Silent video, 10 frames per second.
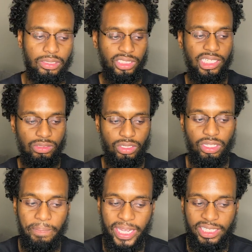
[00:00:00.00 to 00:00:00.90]
that's one of
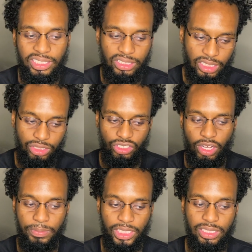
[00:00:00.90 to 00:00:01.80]
the main things that draw
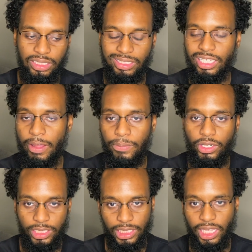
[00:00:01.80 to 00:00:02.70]
me in, is that
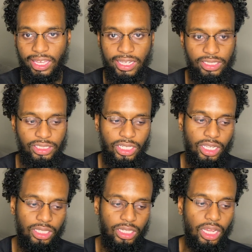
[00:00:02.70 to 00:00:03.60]
part in the cage.
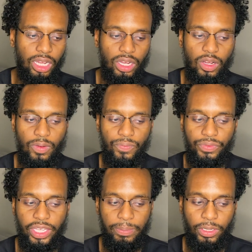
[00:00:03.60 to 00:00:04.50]
The
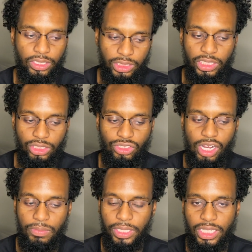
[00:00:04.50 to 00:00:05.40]
knit part does
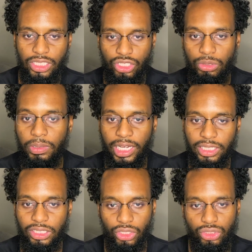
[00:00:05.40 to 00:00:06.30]
draw me in too, but I
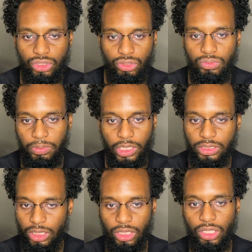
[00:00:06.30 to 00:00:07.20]
think those two
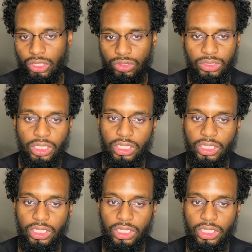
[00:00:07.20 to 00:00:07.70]
parts alone